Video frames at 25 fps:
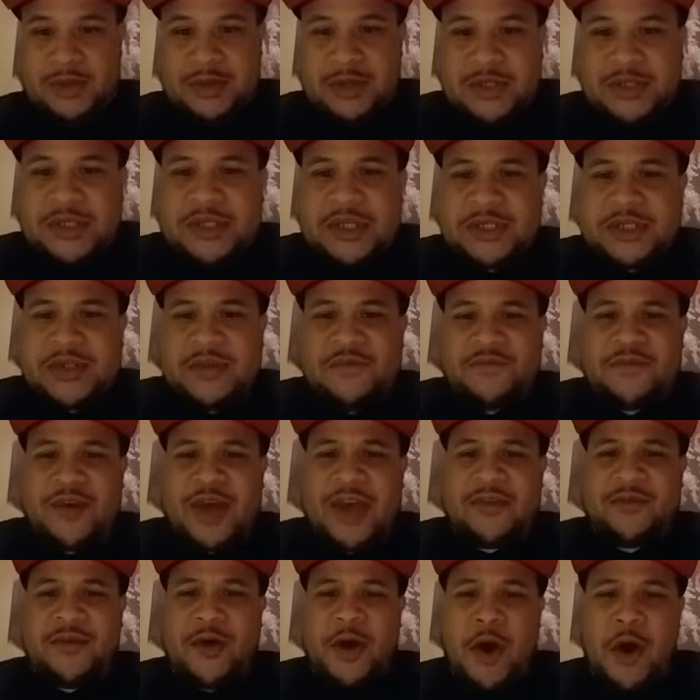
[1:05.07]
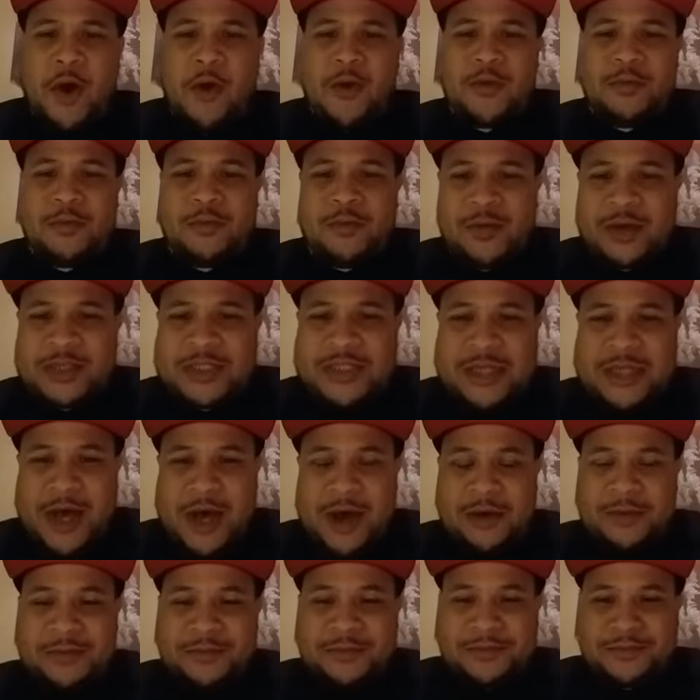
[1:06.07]
Sister Faith Hope, what's
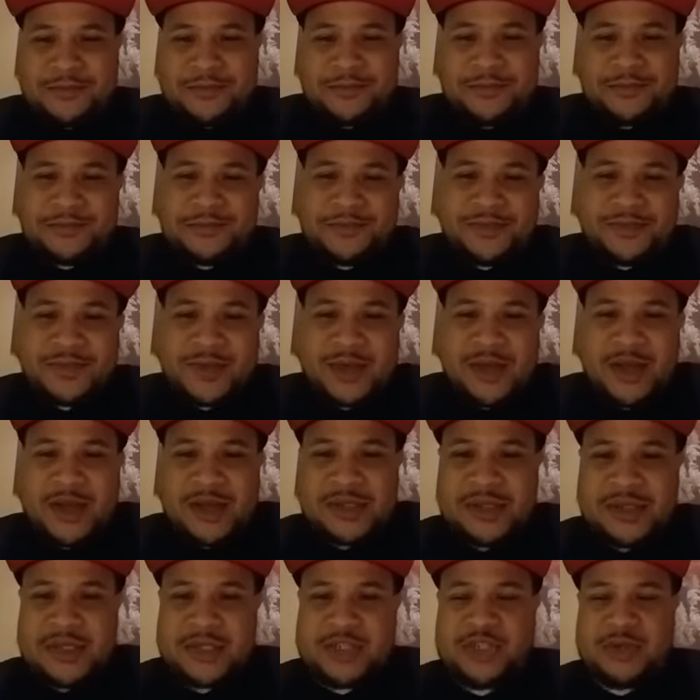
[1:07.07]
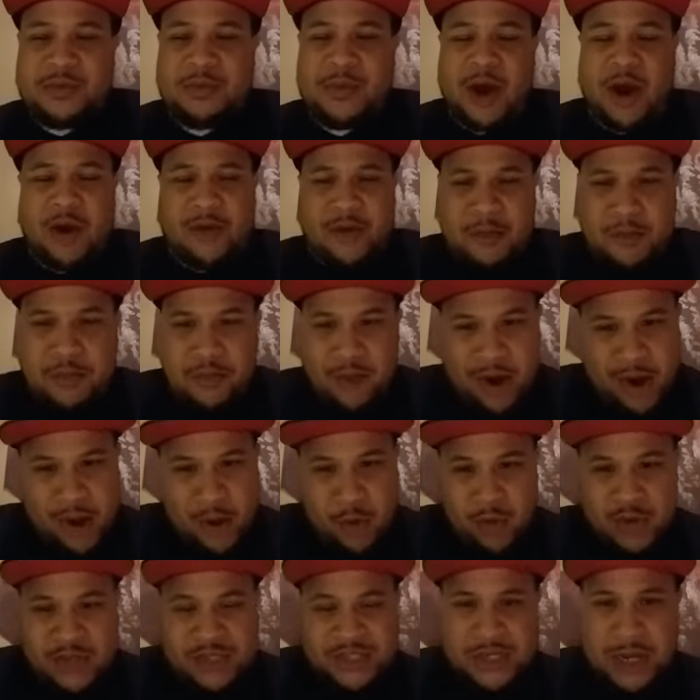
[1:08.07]
up? Sister Mari
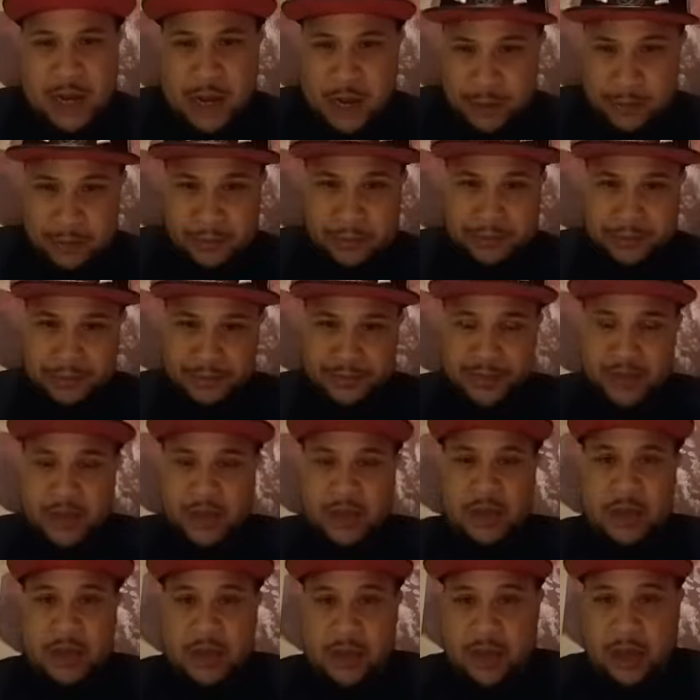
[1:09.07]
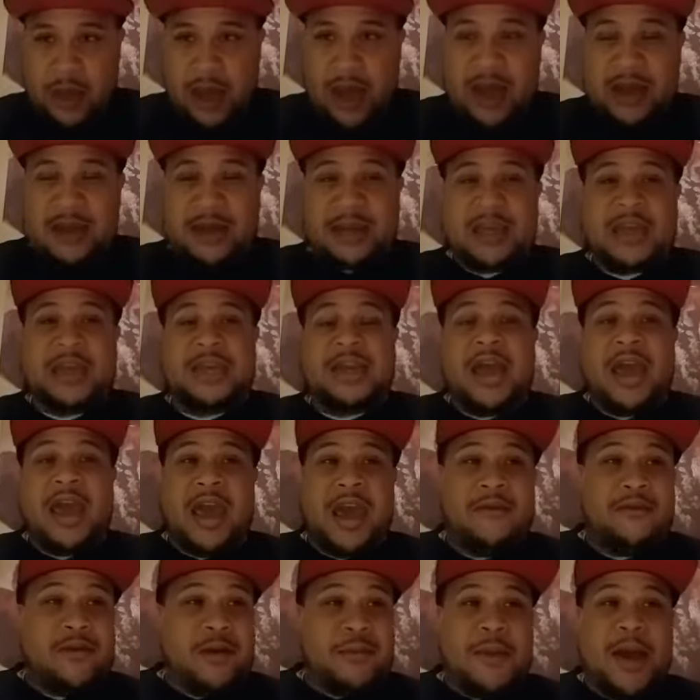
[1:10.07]
Brown, what's up? I need
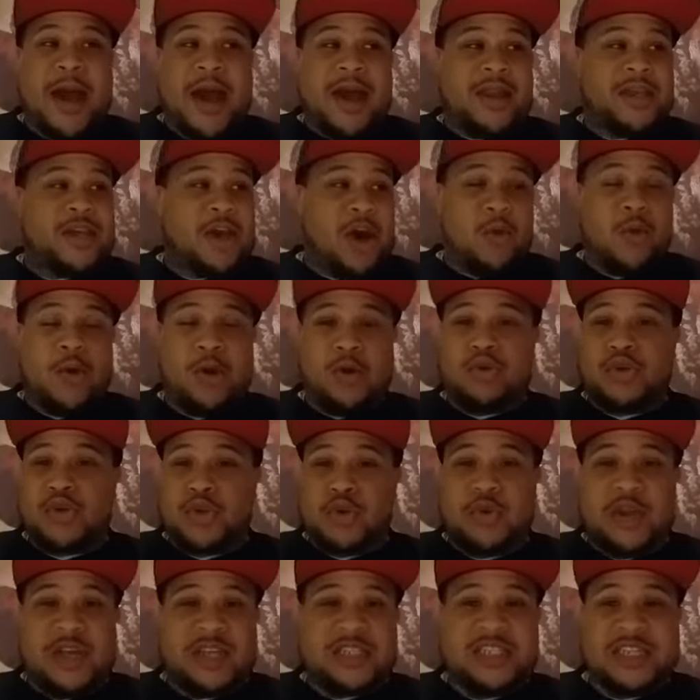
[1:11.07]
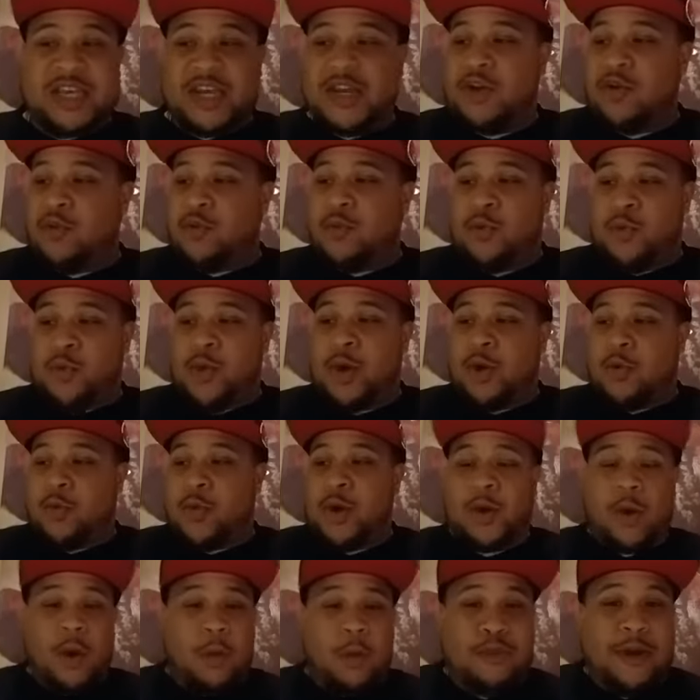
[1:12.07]
everybody, y'all. We're going to do this in a... We're
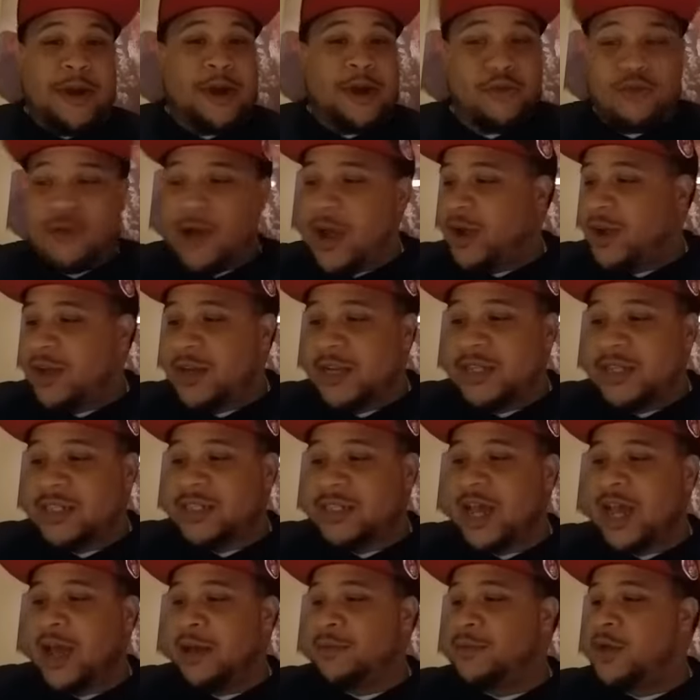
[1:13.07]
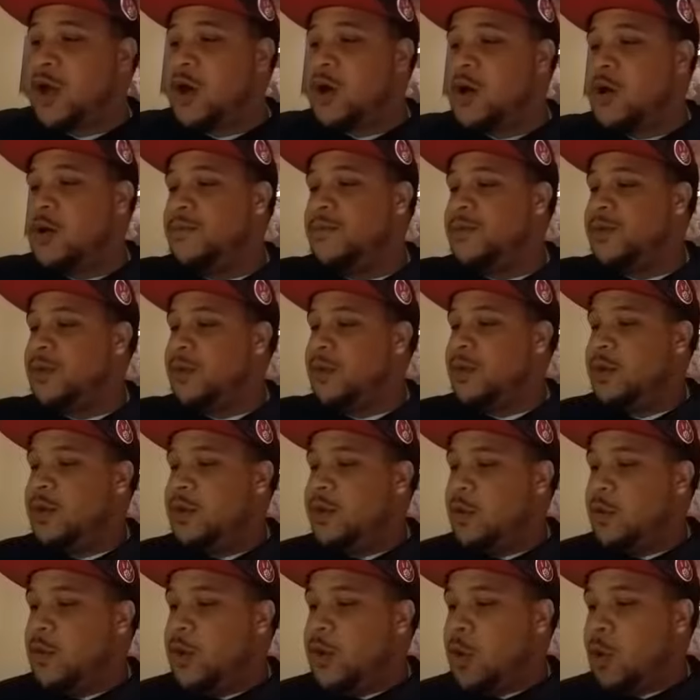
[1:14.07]
going to break a record this time, y'all.
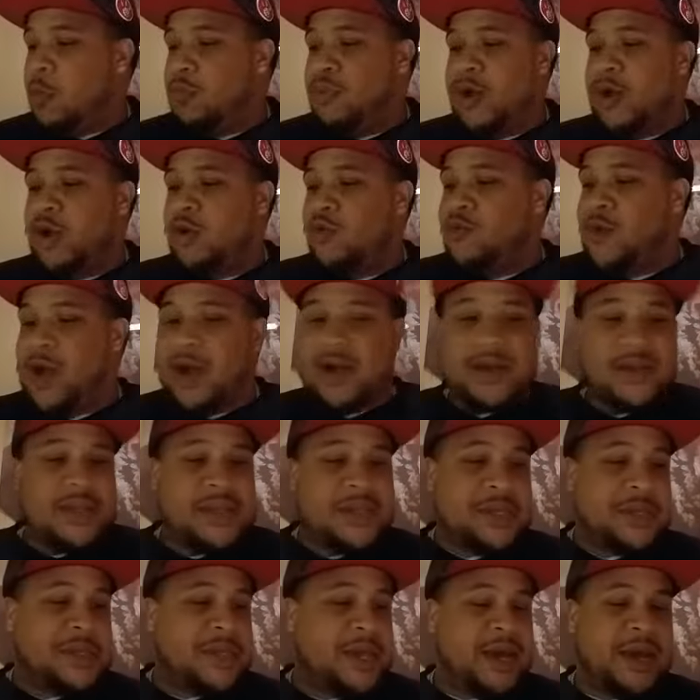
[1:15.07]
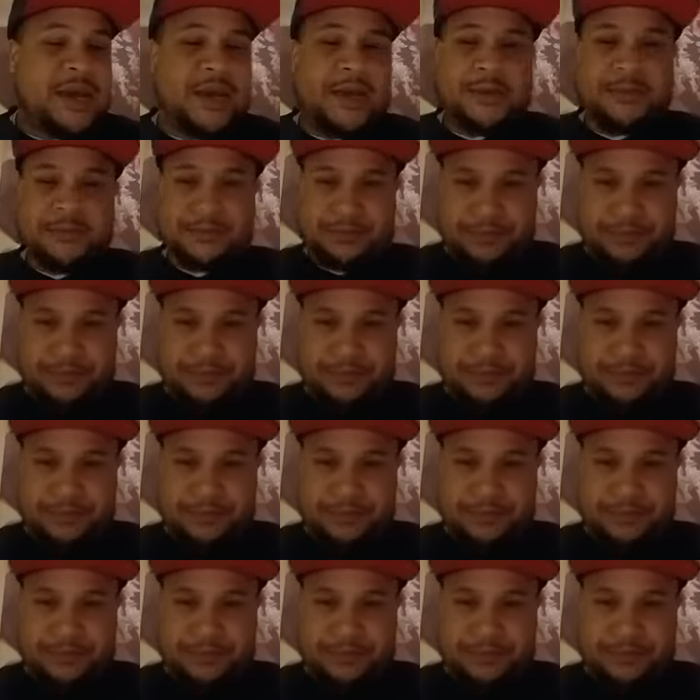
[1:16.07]
We're going to break a record this time.